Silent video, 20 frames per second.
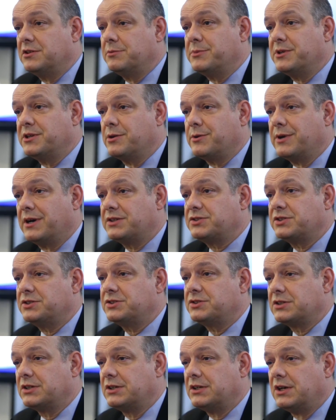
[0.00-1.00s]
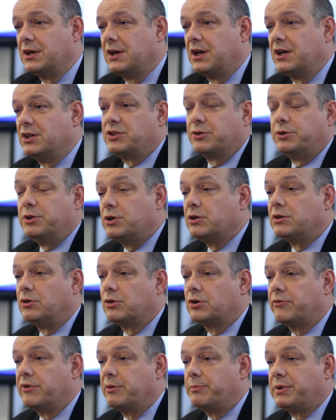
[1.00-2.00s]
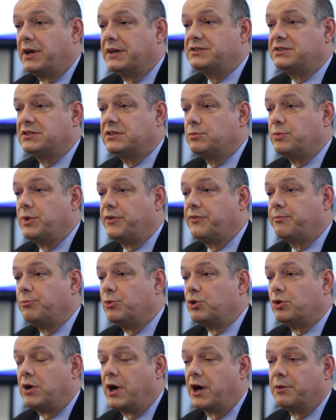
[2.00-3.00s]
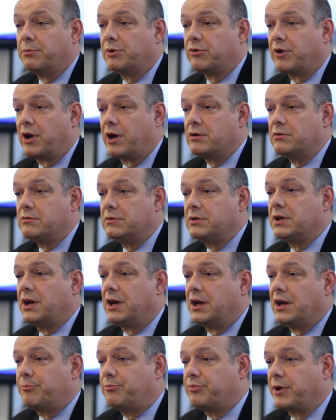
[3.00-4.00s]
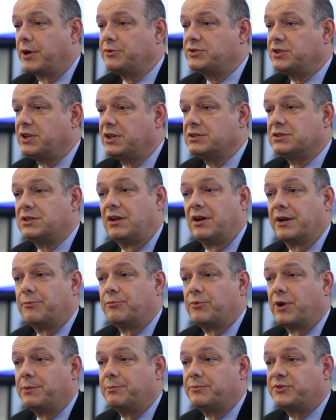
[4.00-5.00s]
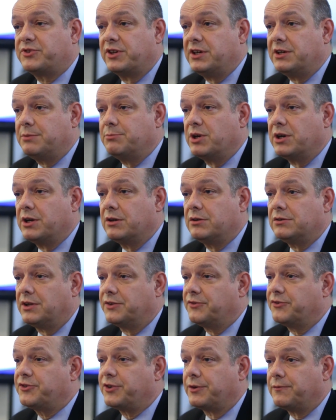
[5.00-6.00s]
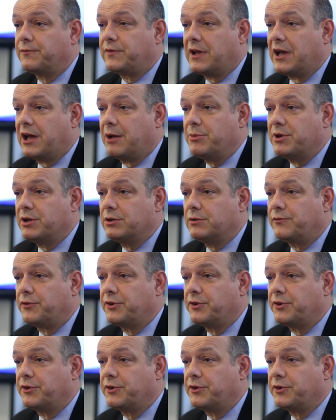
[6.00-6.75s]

and the amino acids. So you can look at replacing them with more homegrown uh, proteins like rapeseed meal and sunflower meal,